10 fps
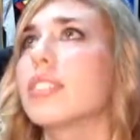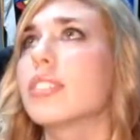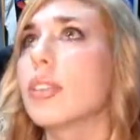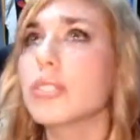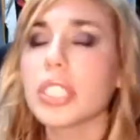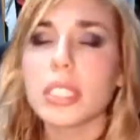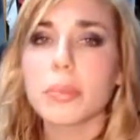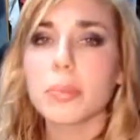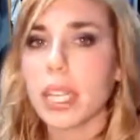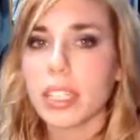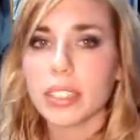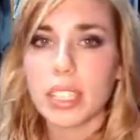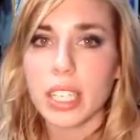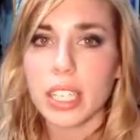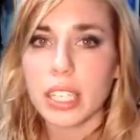don't just pick
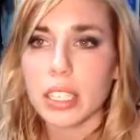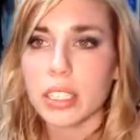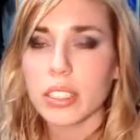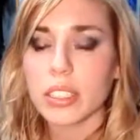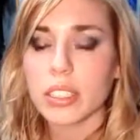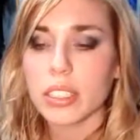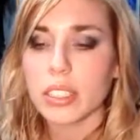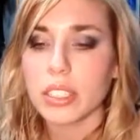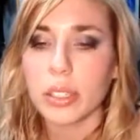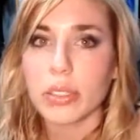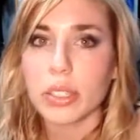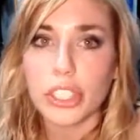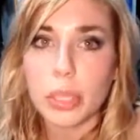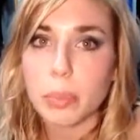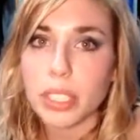the
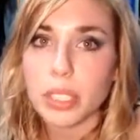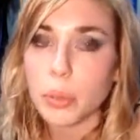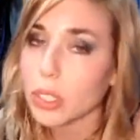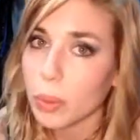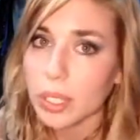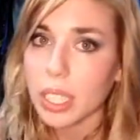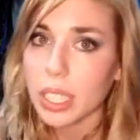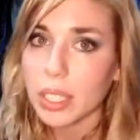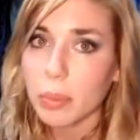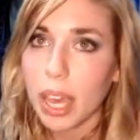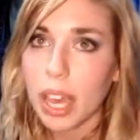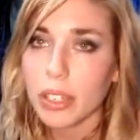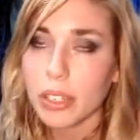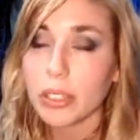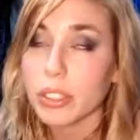cheapest 120
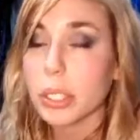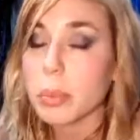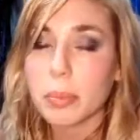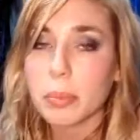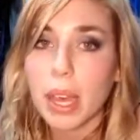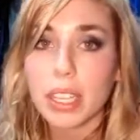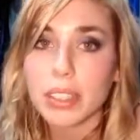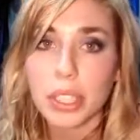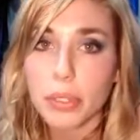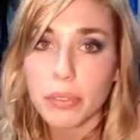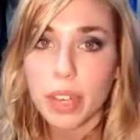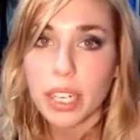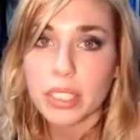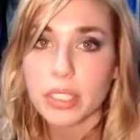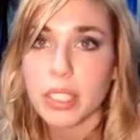palette, or the cheapest palette that you
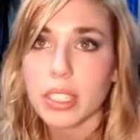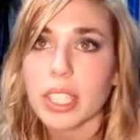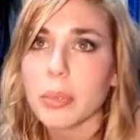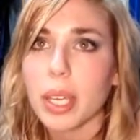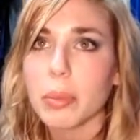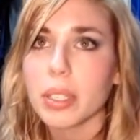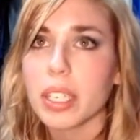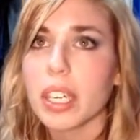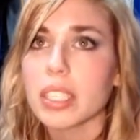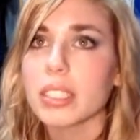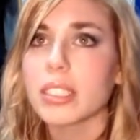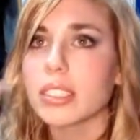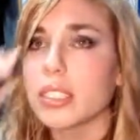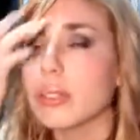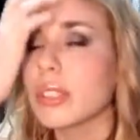find on eBay,
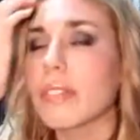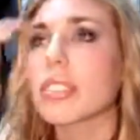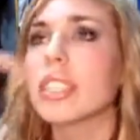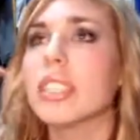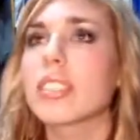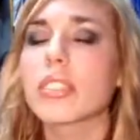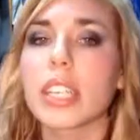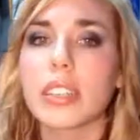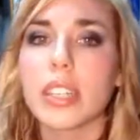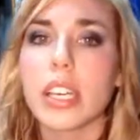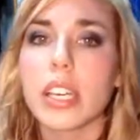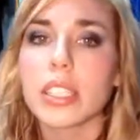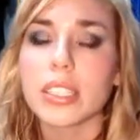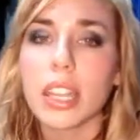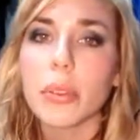because you definitely need to look at
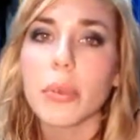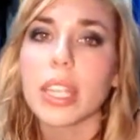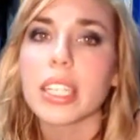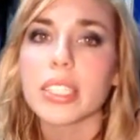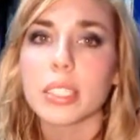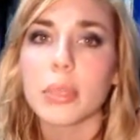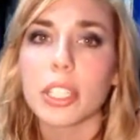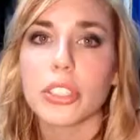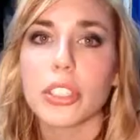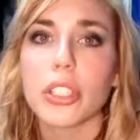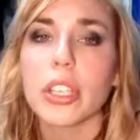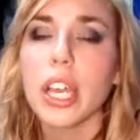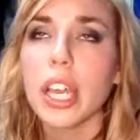the seller ratings to make sure